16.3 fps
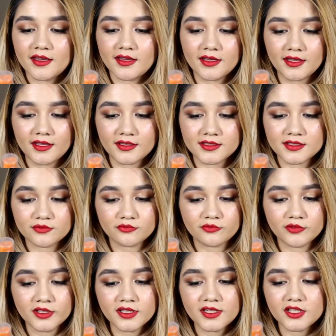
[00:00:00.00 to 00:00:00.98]
it
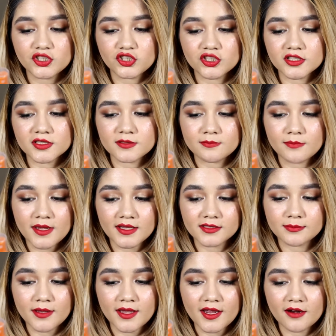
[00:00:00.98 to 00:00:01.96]
really just
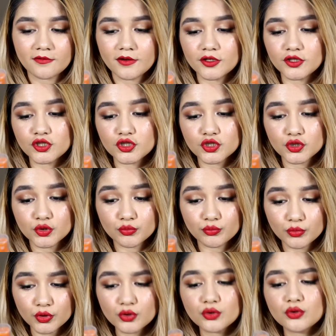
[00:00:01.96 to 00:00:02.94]
makes my hair very
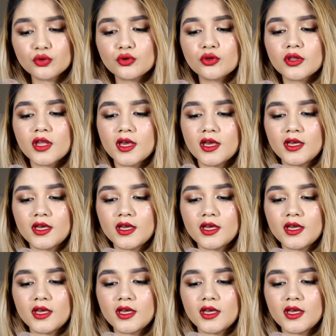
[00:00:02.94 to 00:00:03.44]
smooth.